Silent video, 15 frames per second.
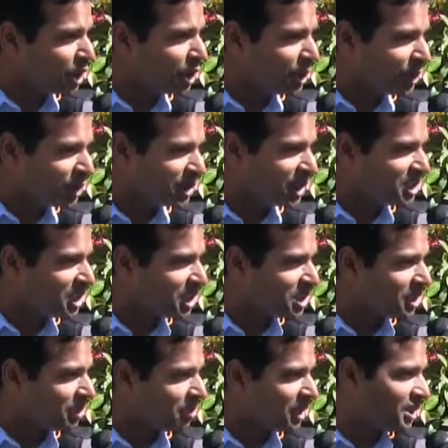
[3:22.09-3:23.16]
to use the
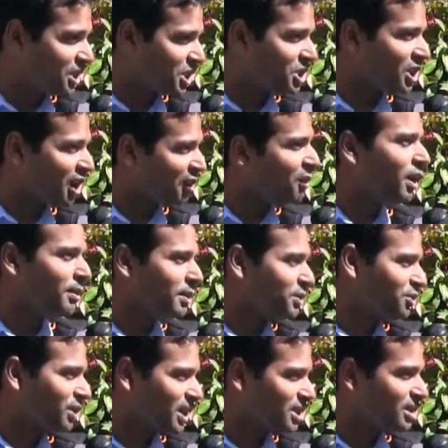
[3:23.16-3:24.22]
system and just solve
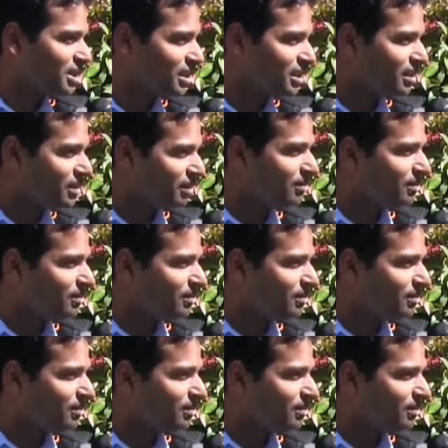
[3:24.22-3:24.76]
problems faster.